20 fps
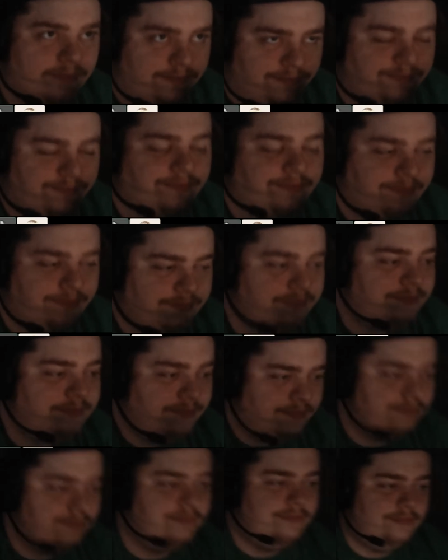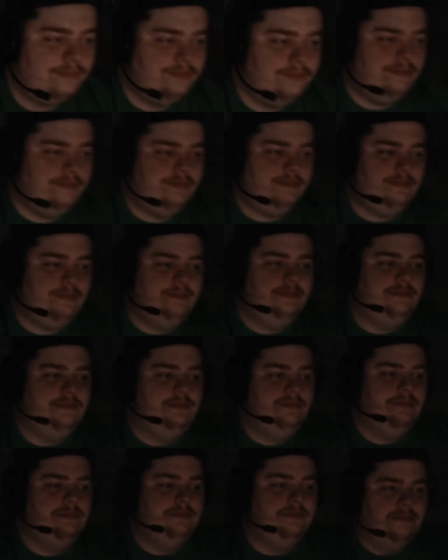just that feeling of having that
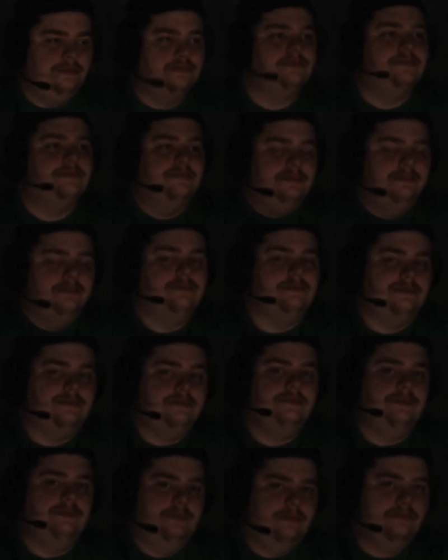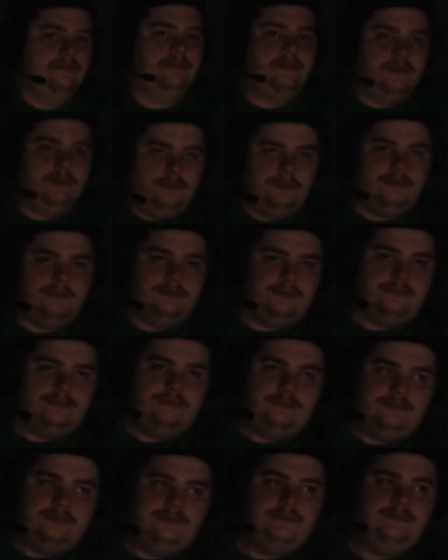sweet taste, it's so much
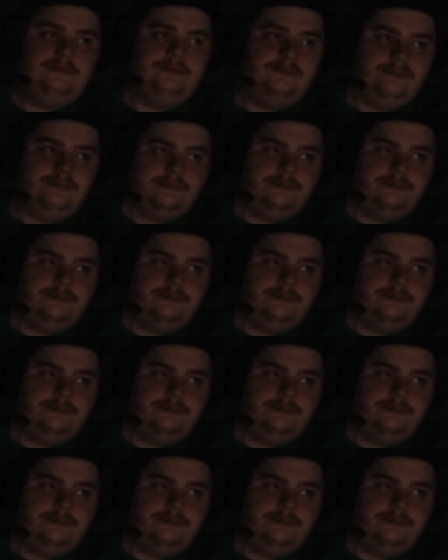mm-hmm. better.